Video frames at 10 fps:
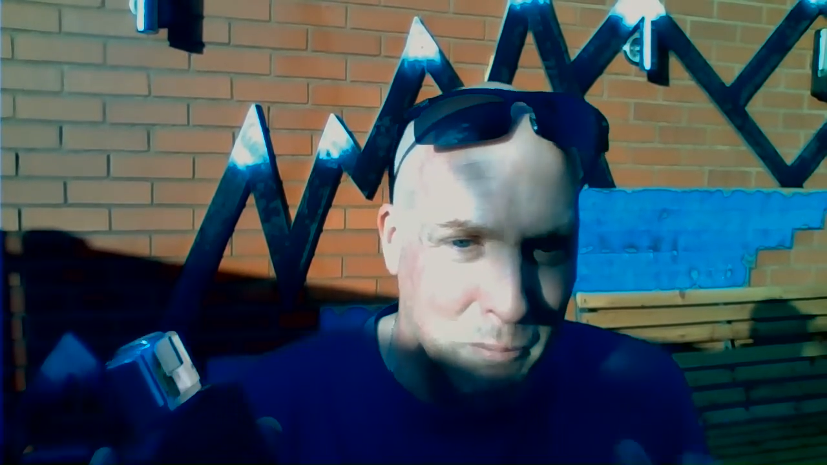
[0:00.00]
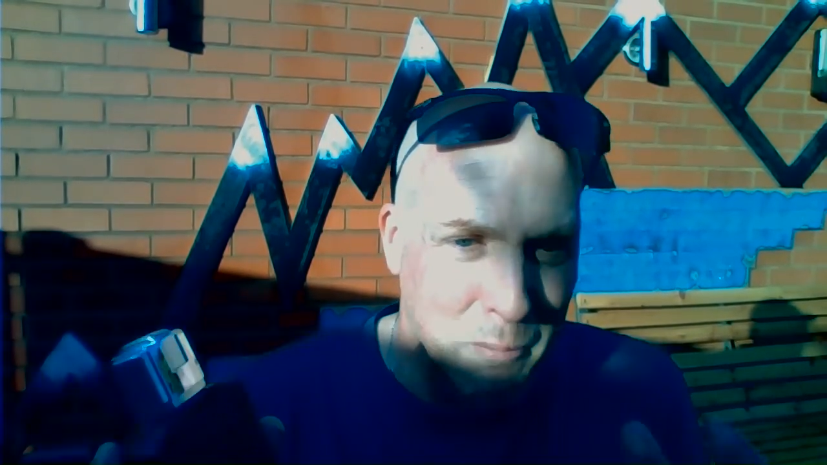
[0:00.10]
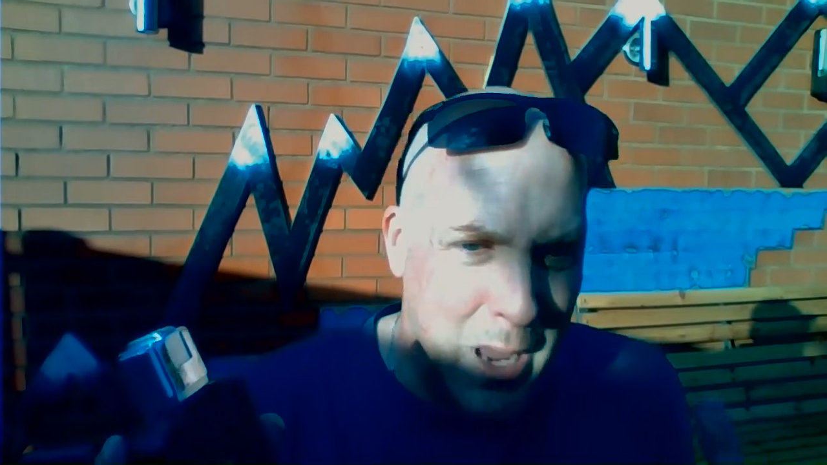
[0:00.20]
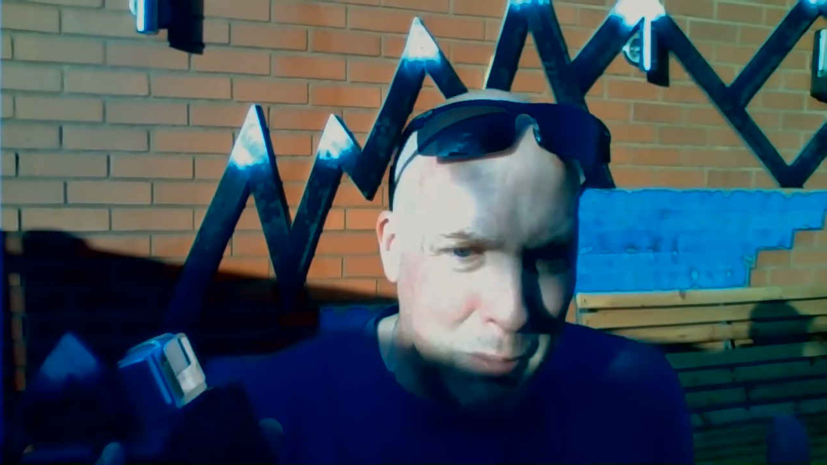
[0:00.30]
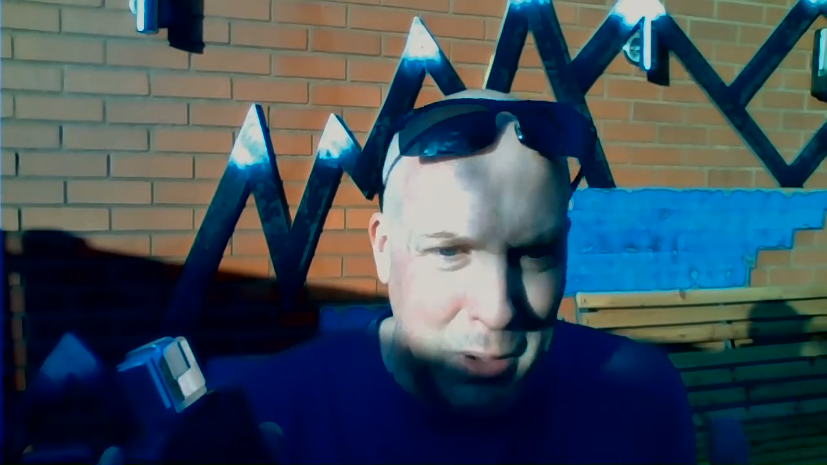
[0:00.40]

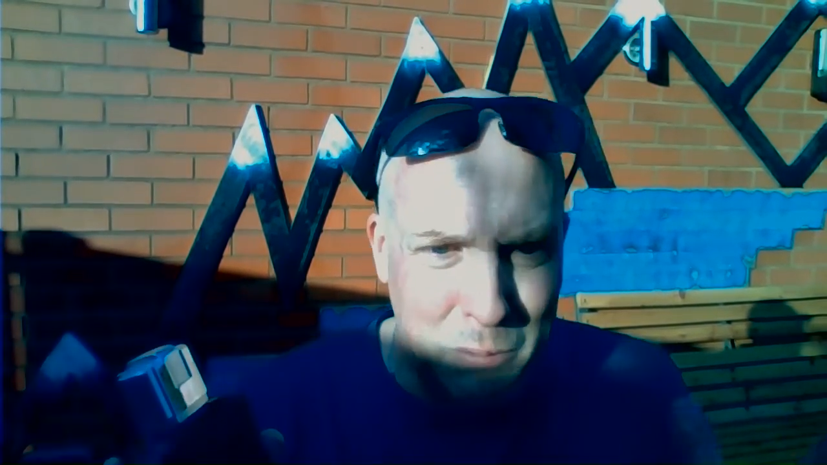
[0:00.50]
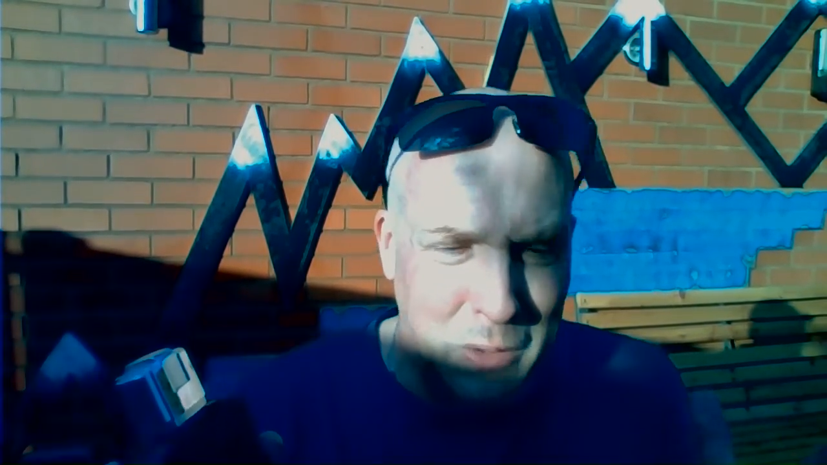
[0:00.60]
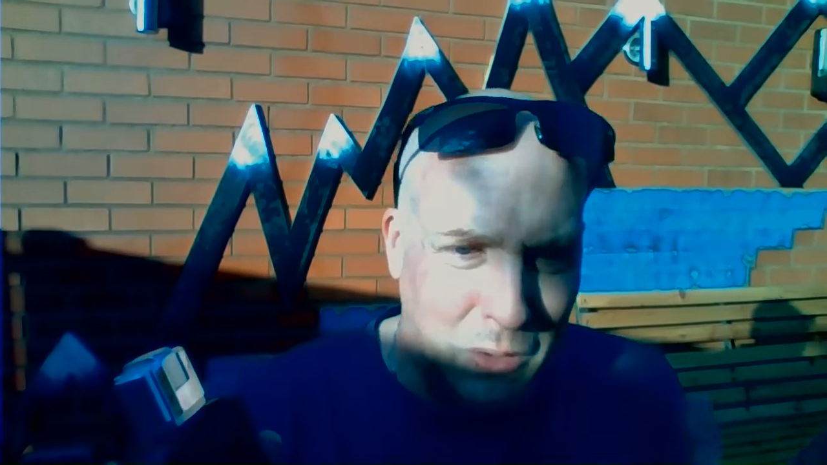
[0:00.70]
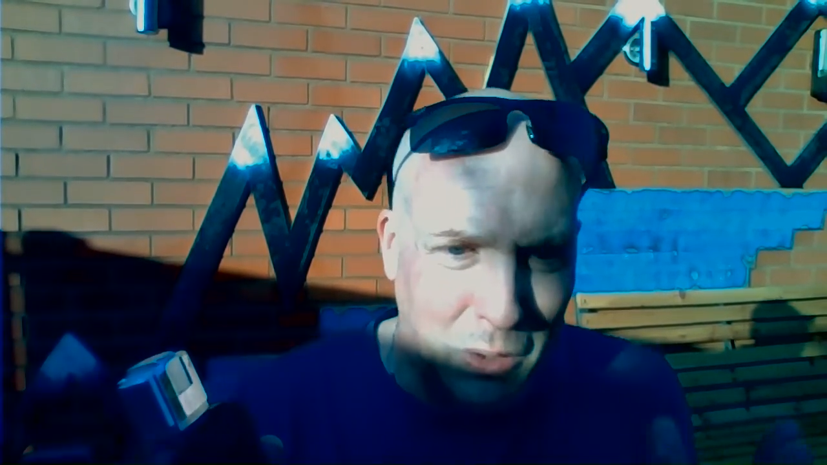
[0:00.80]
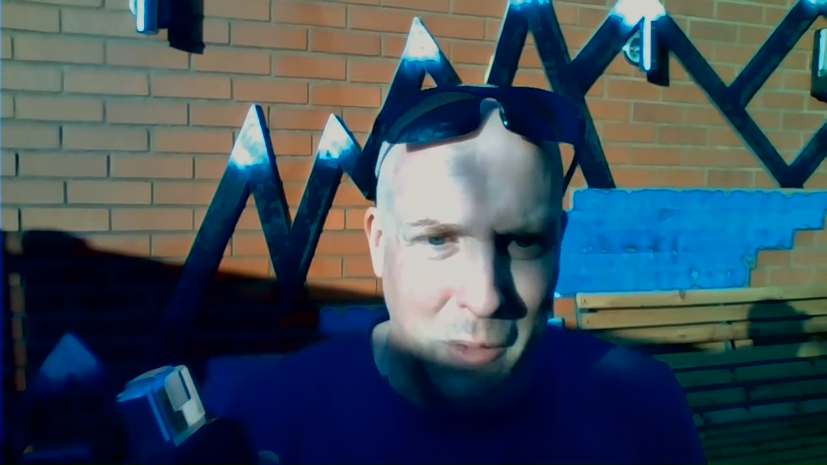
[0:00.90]
maybe up to
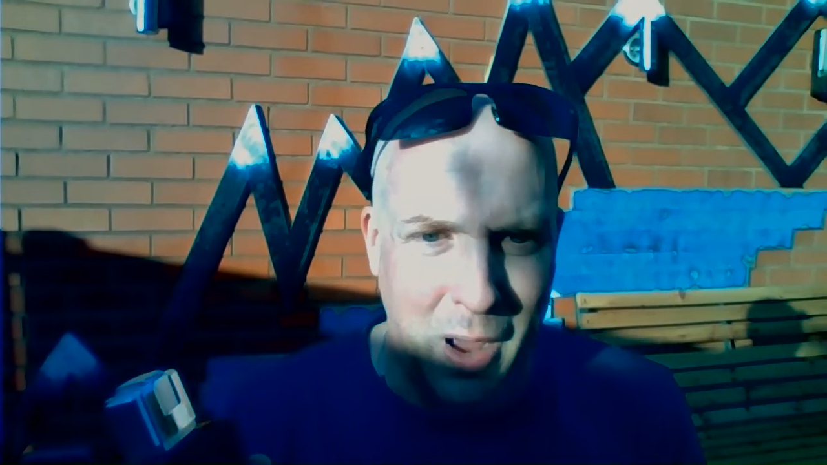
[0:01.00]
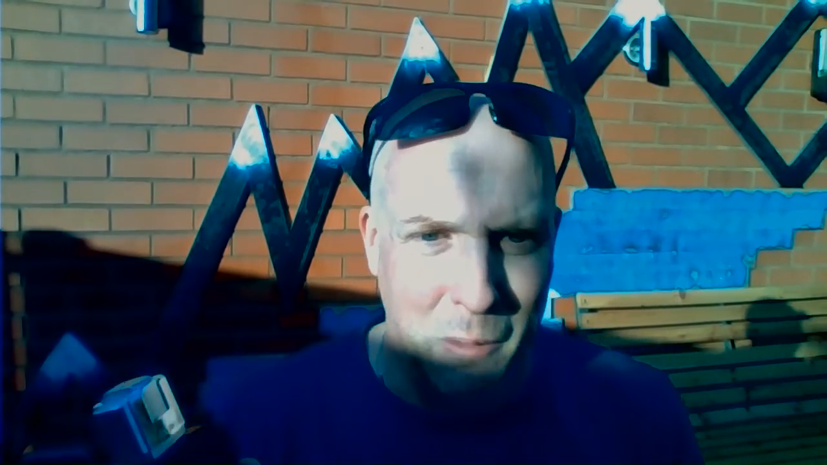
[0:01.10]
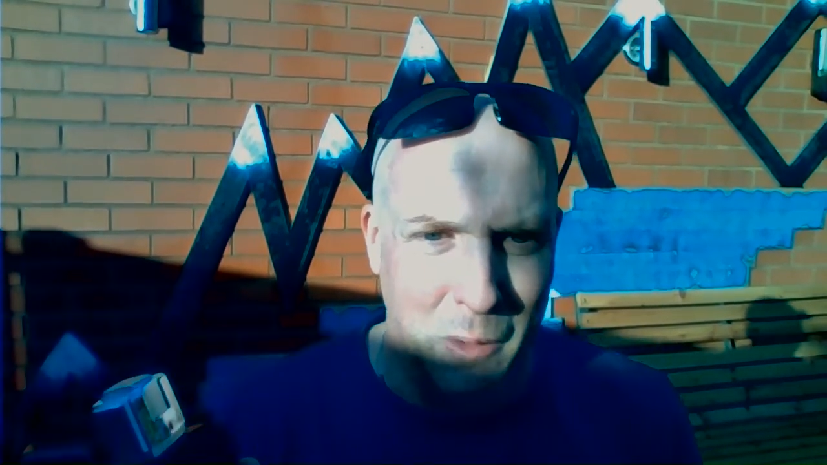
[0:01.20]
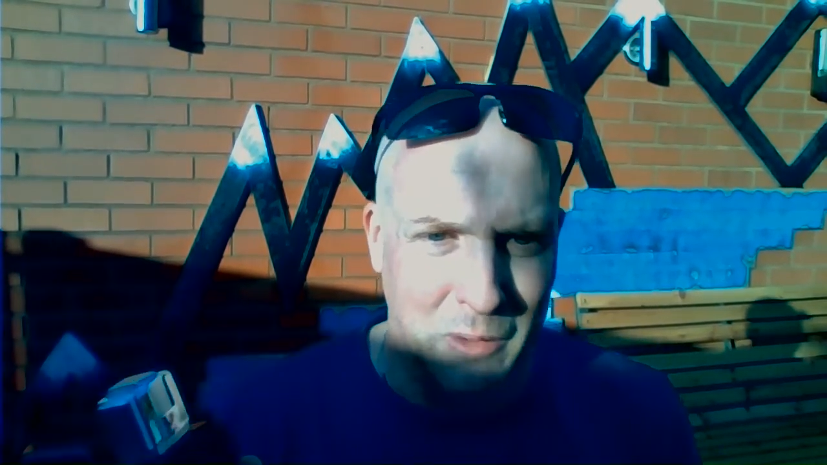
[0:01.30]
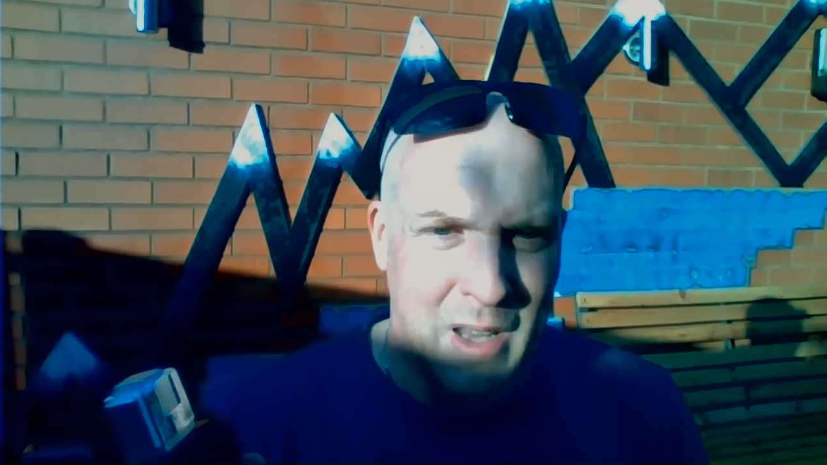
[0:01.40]
2
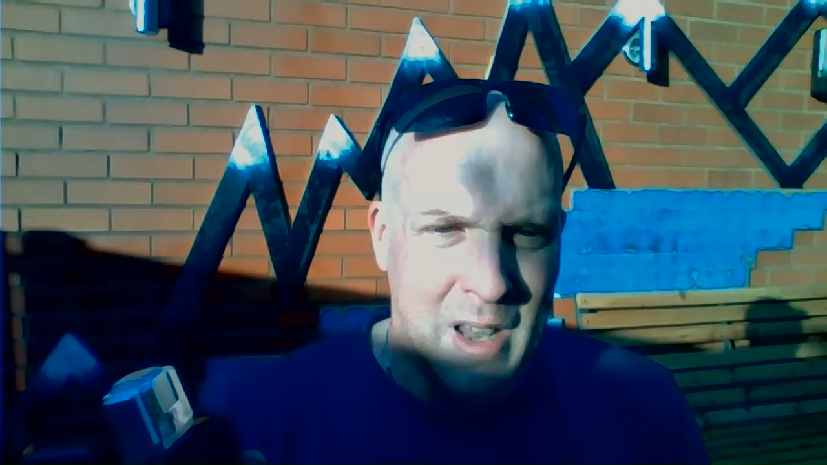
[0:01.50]
hours.